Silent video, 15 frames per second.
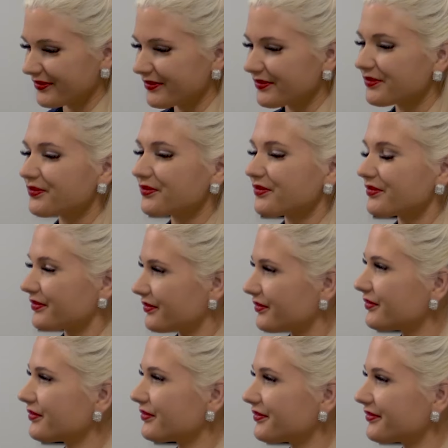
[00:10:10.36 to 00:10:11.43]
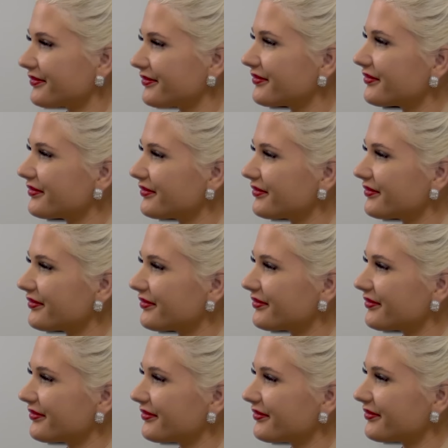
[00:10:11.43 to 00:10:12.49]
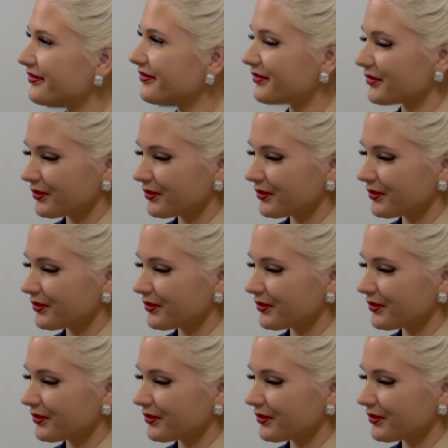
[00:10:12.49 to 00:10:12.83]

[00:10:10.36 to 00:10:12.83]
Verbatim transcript: which is not something you see very often, where you